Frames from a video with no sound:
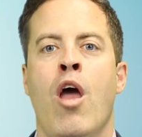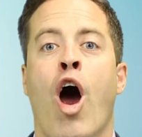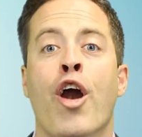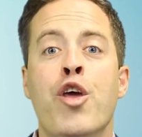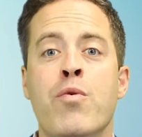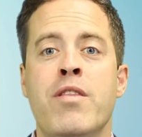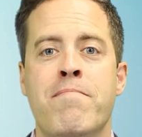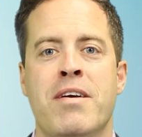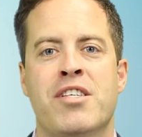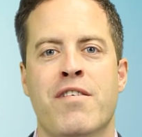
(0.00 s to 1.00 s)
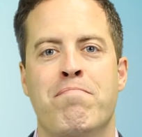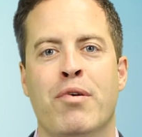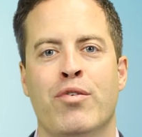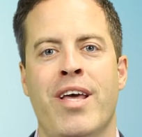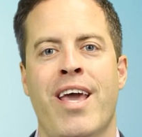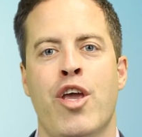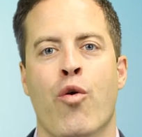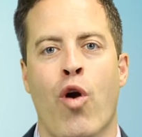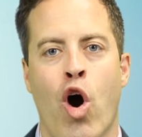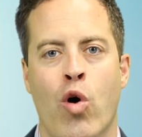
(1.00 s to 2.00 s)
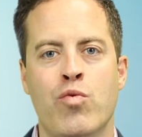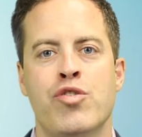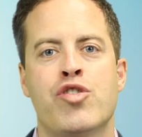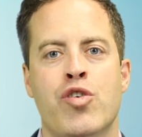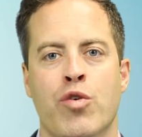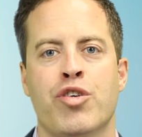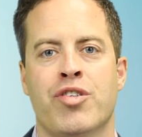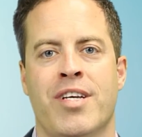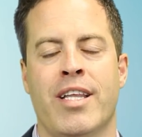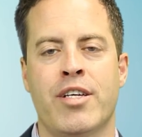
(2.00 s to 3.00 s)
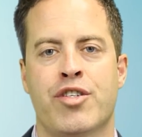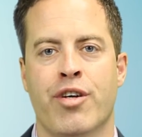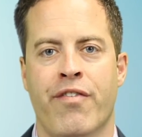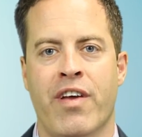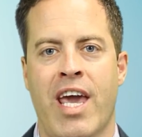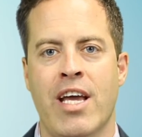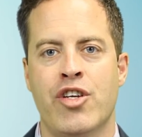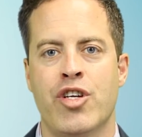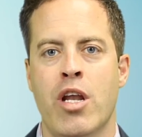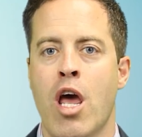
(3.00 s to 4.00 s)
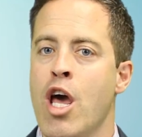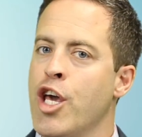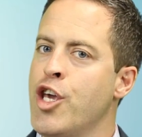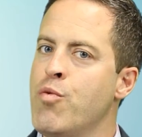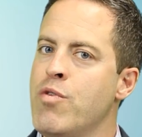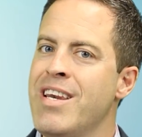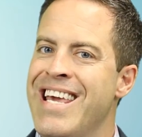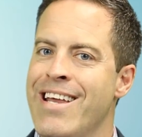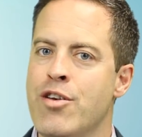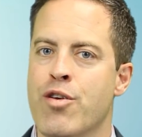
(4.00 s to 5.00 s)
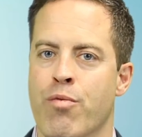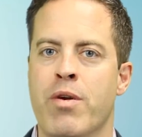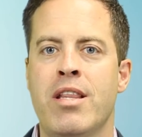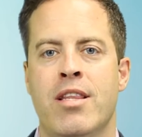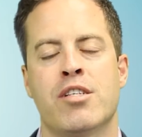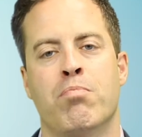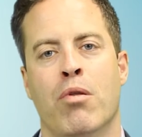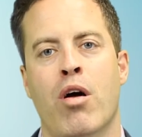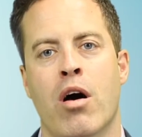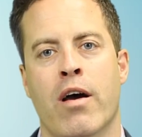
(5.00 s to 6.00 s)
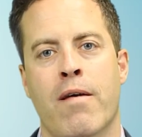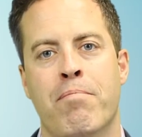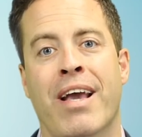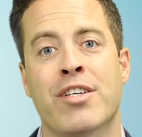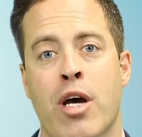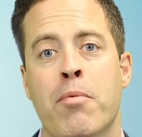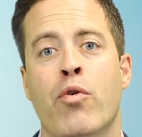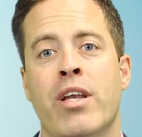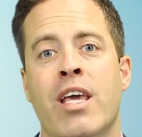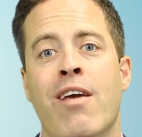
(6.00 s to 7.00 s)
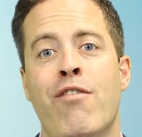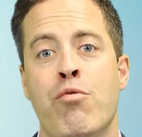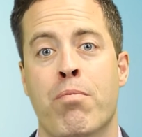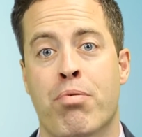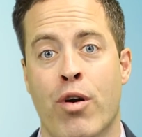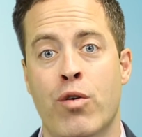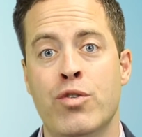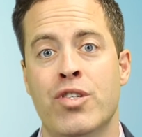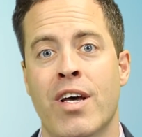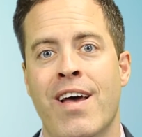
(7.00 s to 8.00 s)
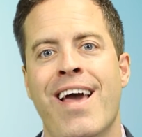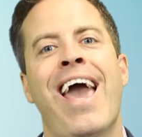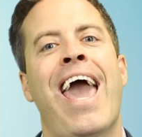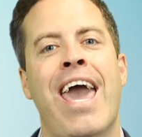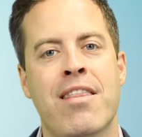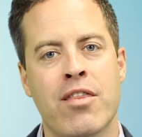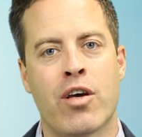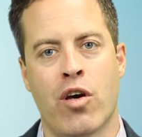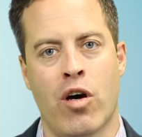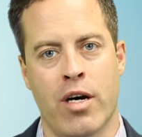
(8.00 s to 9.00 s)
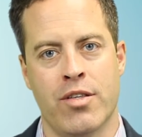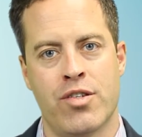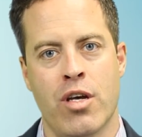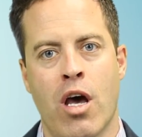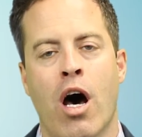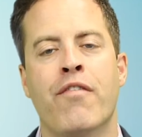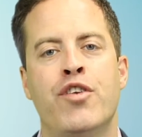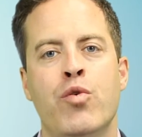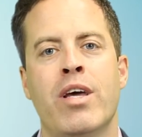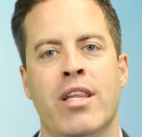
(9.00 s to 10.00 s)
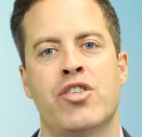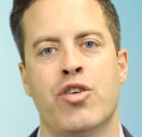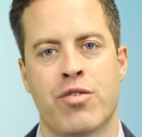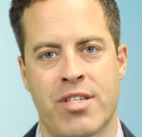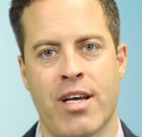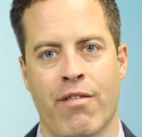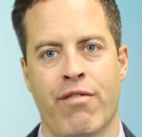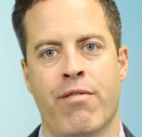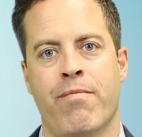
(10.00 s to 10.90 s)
Are you in the midst of building your own social selling certification? You need to read this blog because I'm going to give you the pros and the cons of doing this yourself.